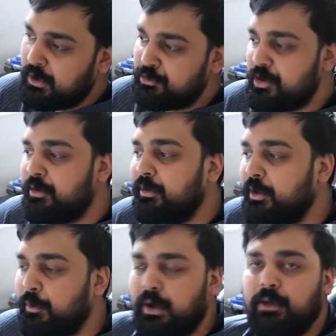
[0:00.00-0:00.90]

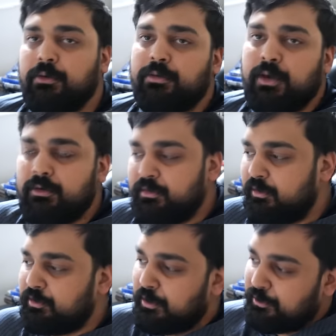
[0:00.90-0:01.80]
Generally, what Andrew says is
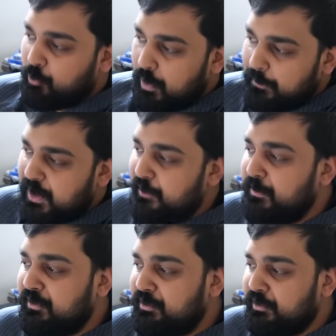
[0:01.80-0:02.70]
he starts a webcam
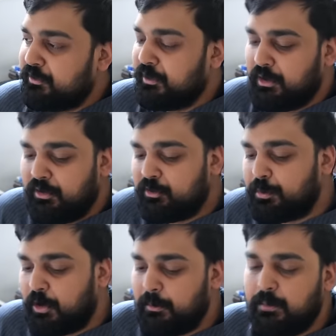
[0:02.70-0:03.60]
business uh, in his
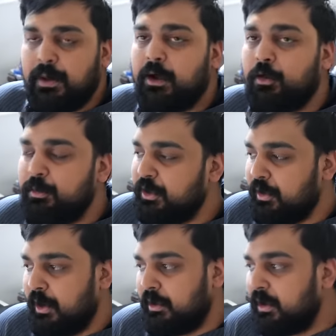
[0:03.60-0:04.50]
apartment back home in the
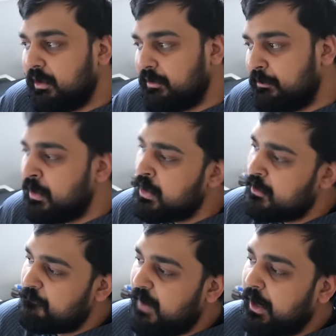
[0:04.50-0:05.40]
United Kingdom
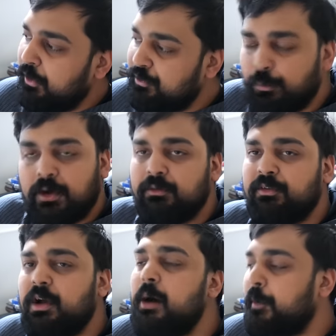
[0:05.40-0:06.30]
fires one of
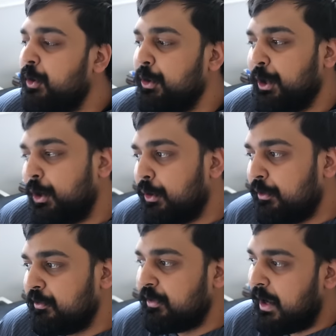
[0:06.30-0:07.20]
his top earning
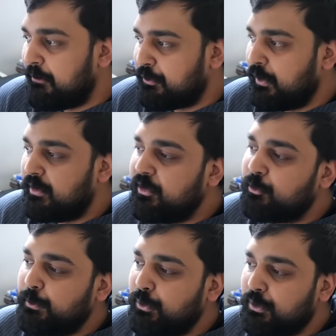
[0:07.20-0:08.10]
girls. After a
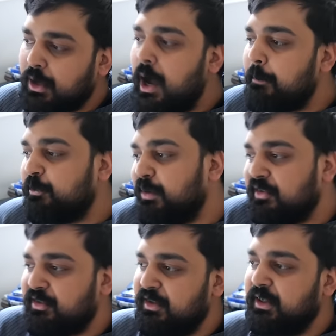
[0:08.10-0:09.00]
dispute, the cops
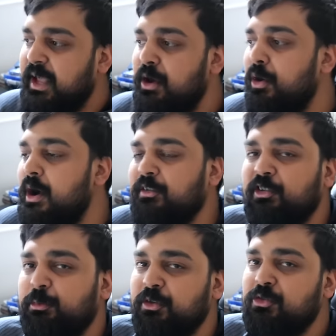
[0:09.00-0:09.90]
bust in later on
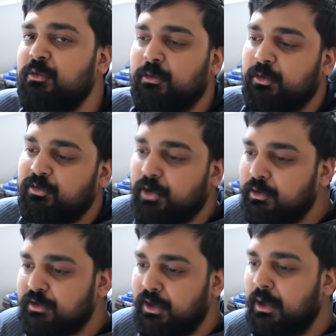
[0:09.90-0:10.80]
suspicion of him
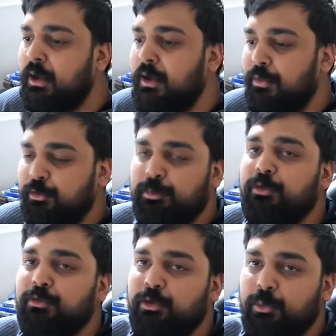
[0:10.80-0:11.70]
assaulting this
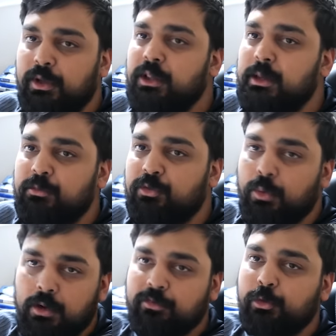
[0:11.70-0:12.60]
person who he claims
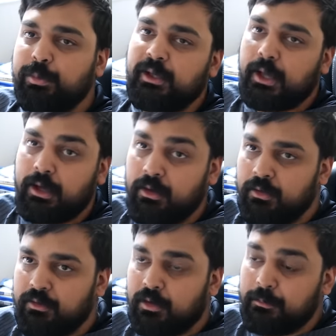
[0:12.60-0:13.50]
to also be a
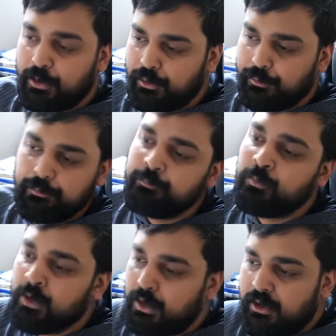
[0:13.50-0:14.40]
dumb hoe.
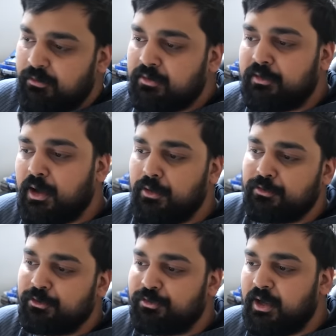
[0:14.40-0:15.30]

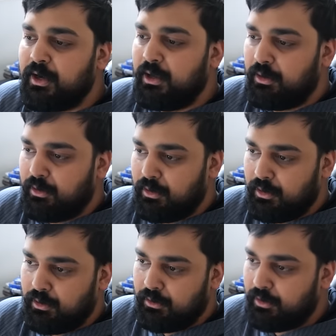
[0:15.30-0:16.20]
Investigators are sent and uh,
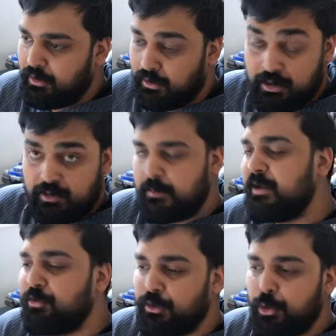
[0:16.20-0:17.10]
and, uh, and they
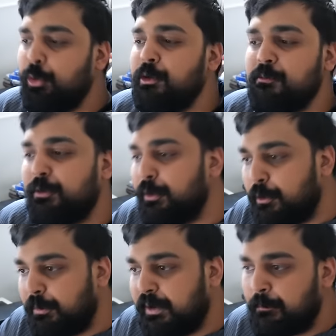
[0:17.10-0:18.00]
basically hold him for a
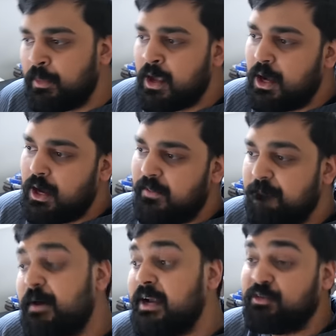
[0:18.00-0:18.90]
little bit. Uh, they
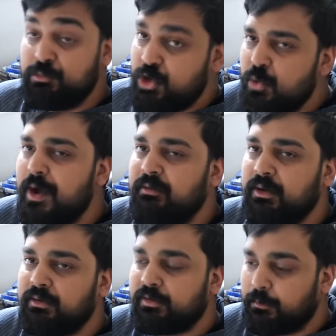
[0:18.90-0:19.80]
find some new
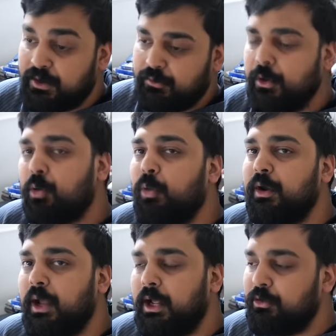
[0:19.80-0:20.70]
evidence, apparently
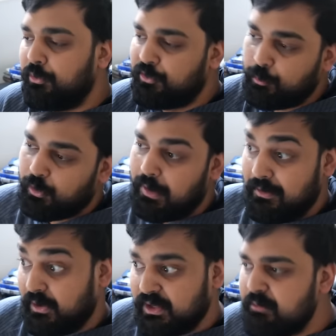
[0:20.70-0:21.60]
according to Andrew, somewhere
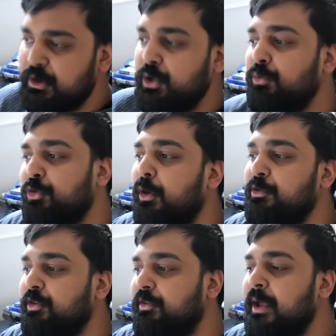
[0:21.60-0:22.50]
around 11 new
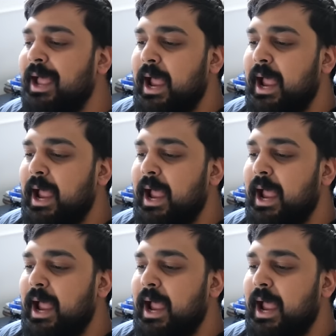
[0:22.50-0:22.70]
charges.